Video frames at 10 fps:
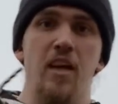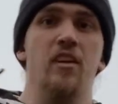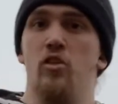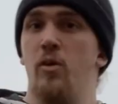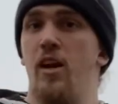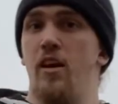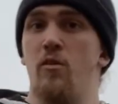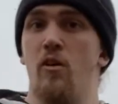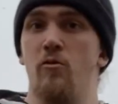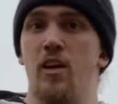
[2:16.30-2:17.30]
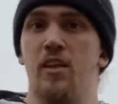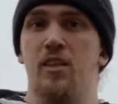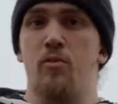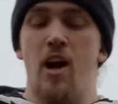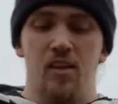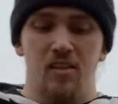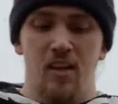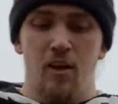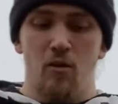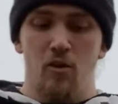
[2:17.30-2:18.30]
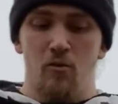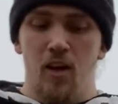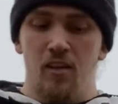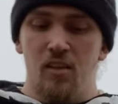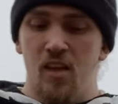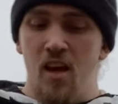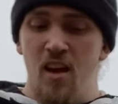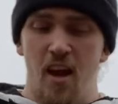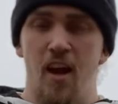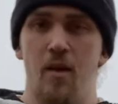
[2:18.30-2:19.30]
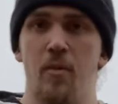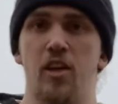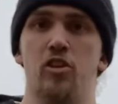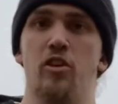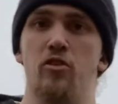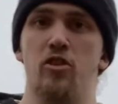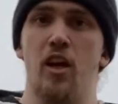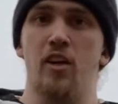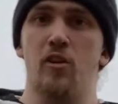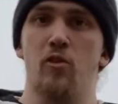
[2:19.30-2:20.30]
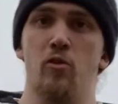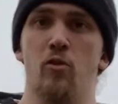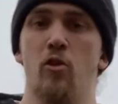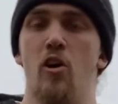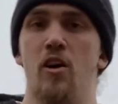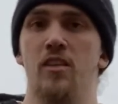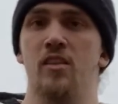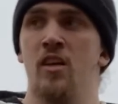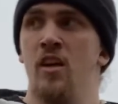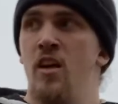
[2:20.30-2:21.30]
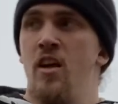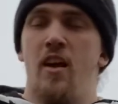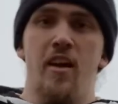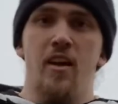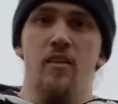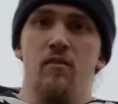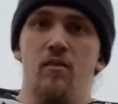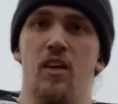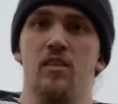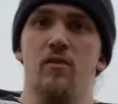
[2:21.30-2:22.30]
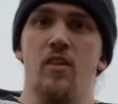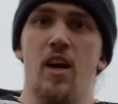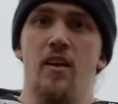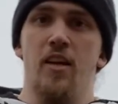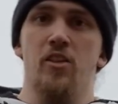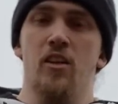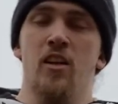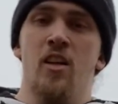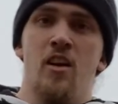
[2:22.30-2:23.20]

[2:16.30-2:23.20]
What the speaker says: do it at your own risk, practice at your own risk, and make sure you check your local laws and things of that nature.